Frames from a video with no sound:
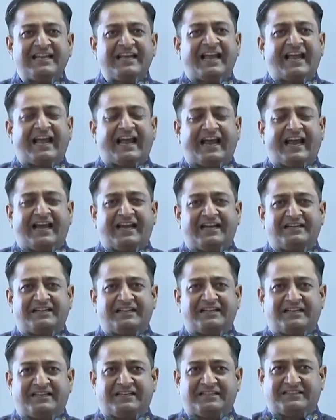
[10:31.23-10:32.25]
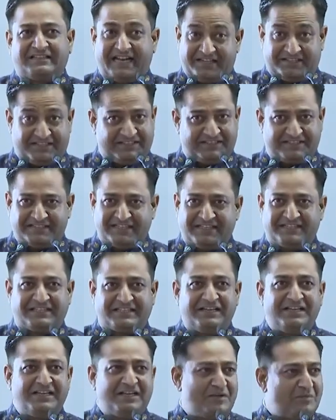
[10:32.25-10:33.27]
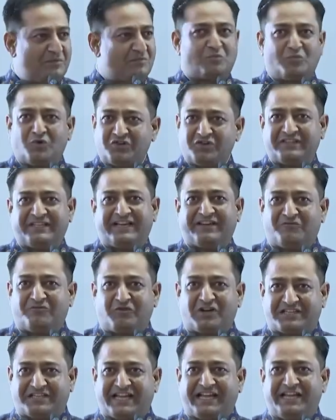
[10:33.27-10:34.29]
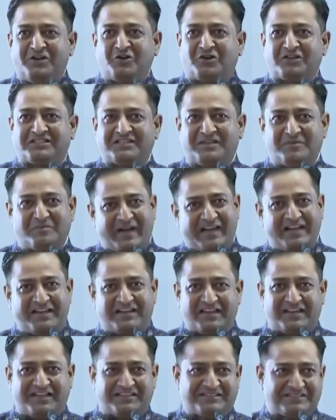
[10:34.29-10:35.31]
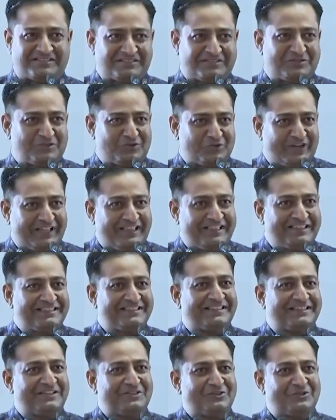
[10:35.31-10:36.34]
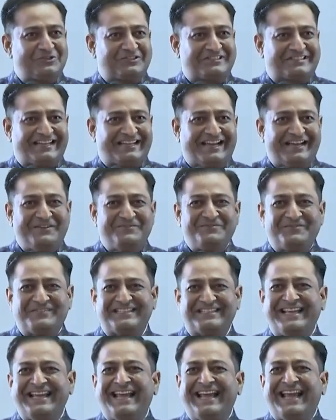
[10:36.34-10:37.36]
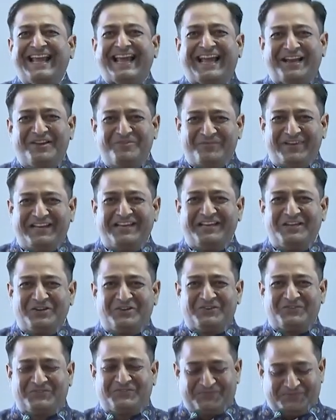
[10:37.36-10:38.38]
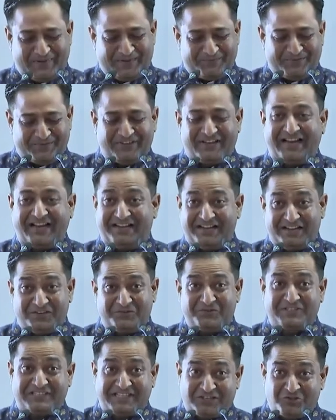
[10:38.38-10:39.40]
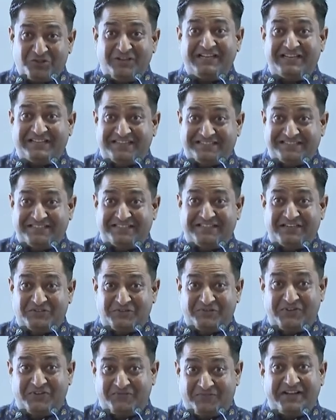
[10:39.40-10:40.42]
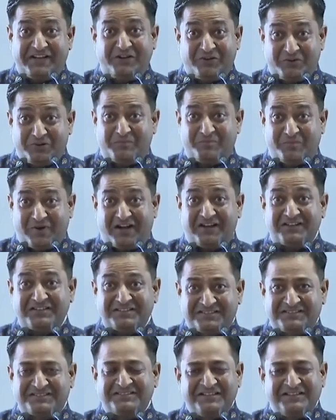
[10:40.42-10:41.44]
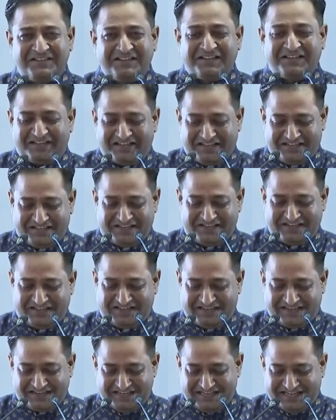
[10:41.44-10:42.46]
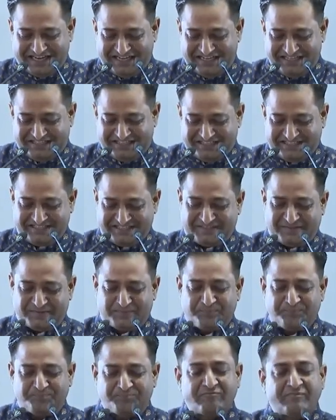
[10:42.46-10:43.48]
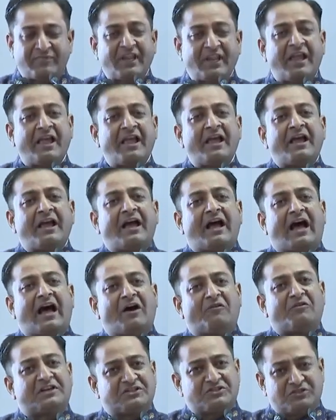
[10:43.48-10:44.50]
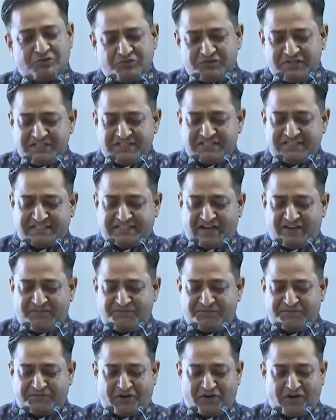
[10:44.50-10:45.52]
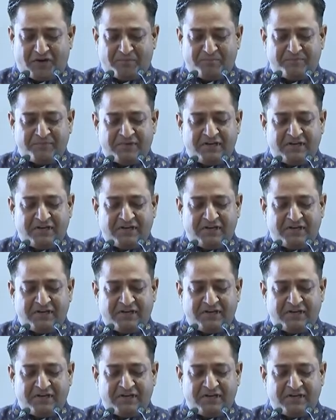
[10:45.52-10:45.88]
and that is certainly more than what I got in my class 12th in those times, and many of people, and it was actually considered to be very good marks in early 90s. Our students come from